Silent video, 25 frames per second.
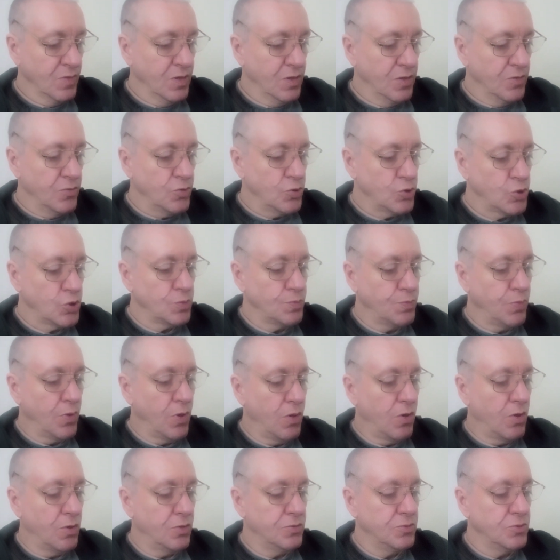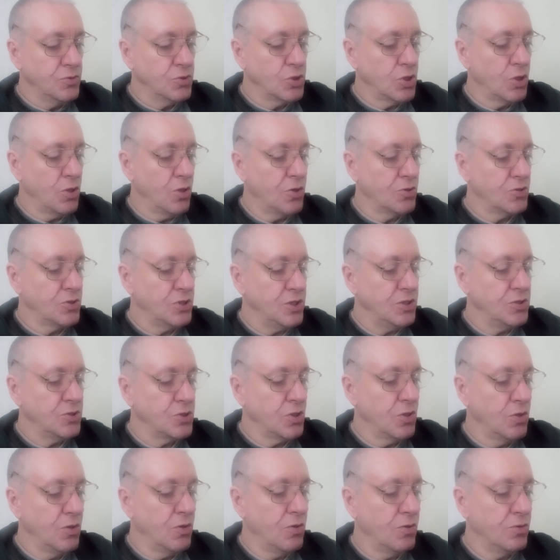The Spartan tarty
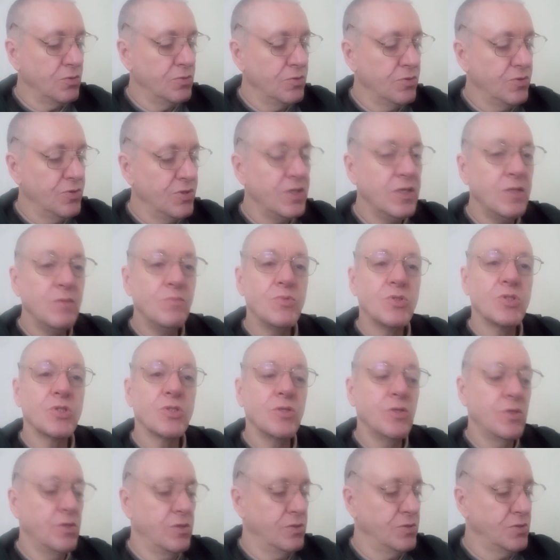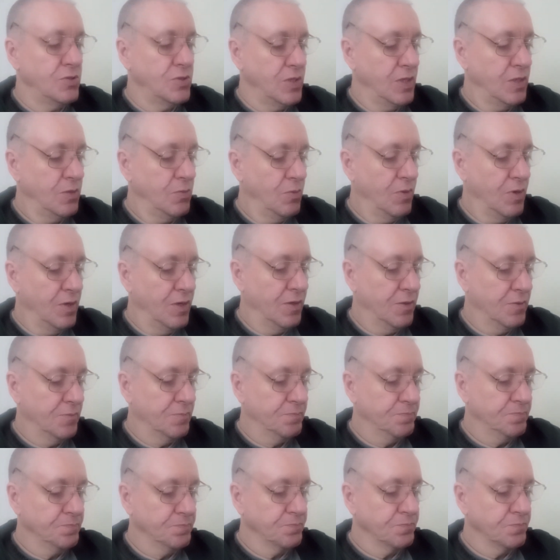tartan themed skirts they wear.
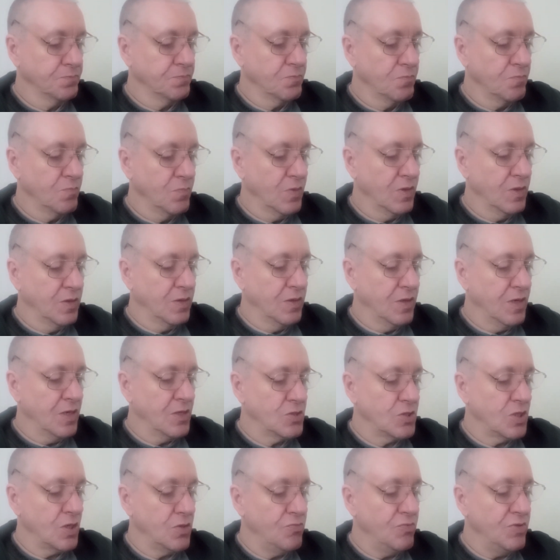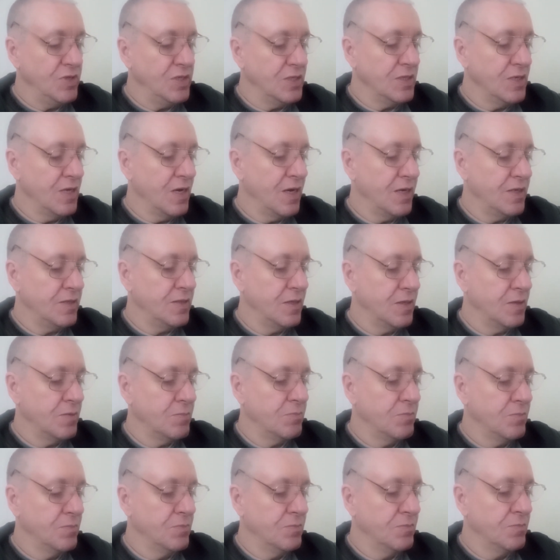As I reunite them
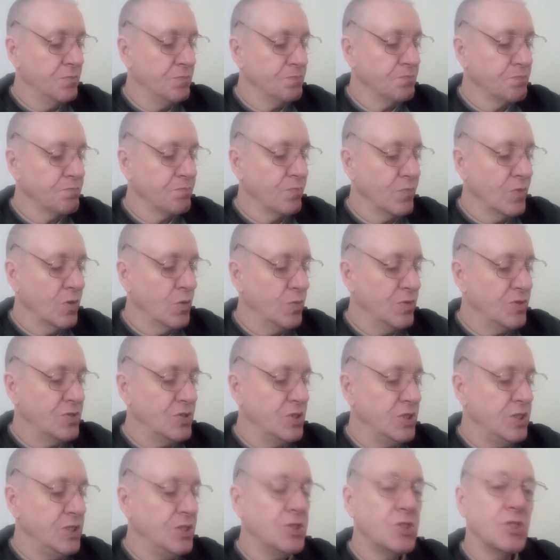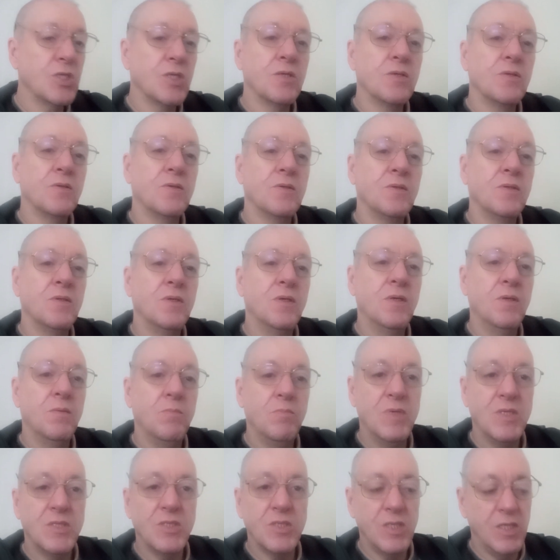with teacher
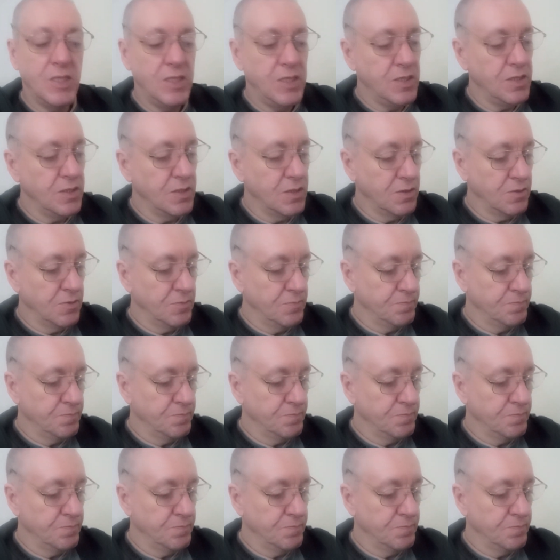Miss Heger,